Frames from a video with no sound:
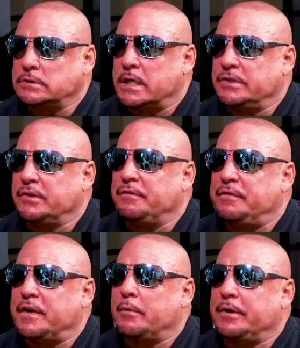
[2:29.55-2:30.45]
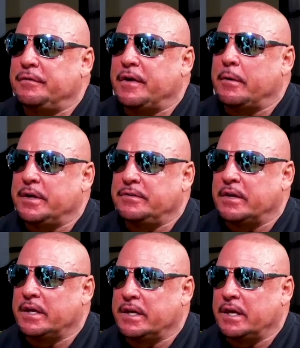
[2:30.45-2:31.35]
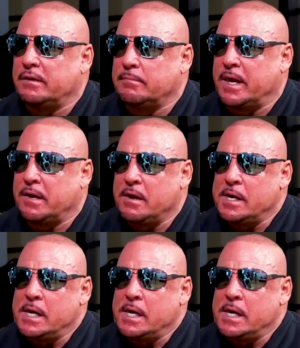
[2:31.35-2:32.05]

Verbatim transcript: and he's a very, very dedicated man.